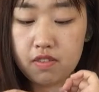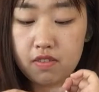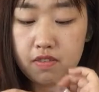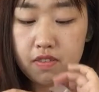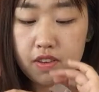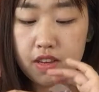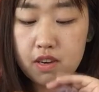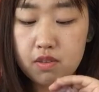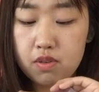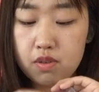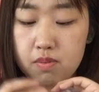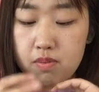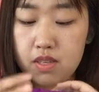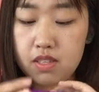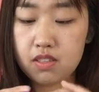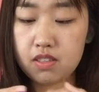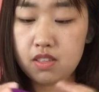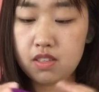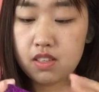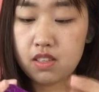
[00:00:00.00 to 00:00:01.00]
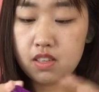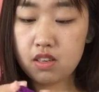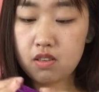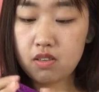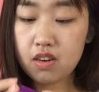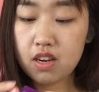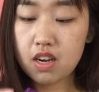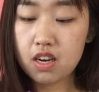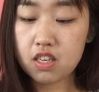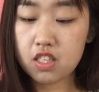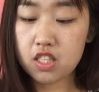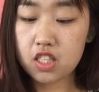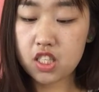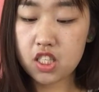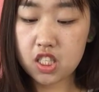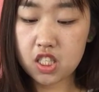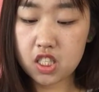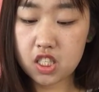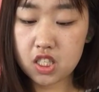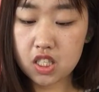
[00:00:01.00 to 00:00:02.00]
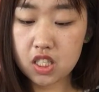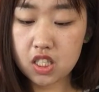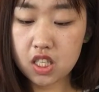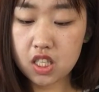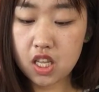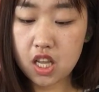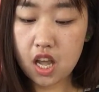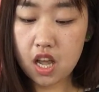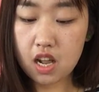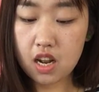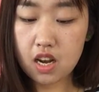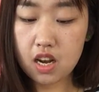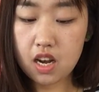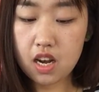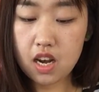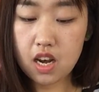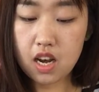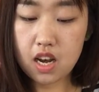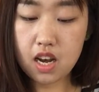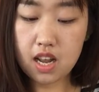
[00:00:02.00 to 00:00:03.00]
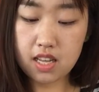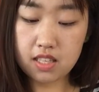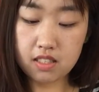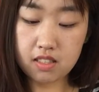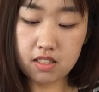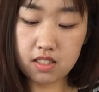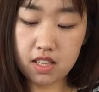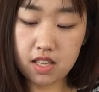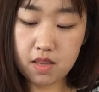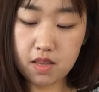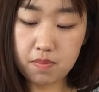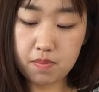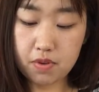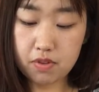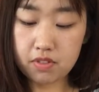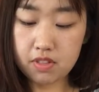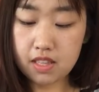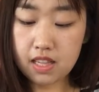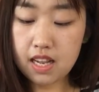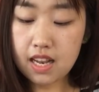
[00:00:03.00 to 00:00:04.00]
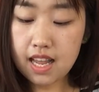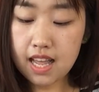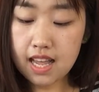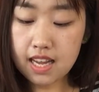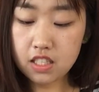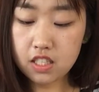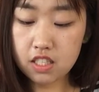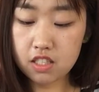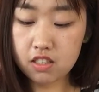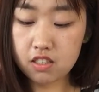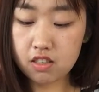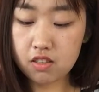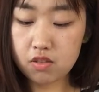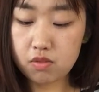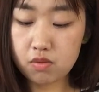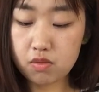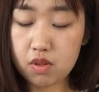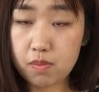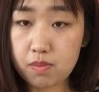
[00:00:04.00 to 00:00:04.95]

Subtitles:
Very mysterious. Let's see, put the lashes into the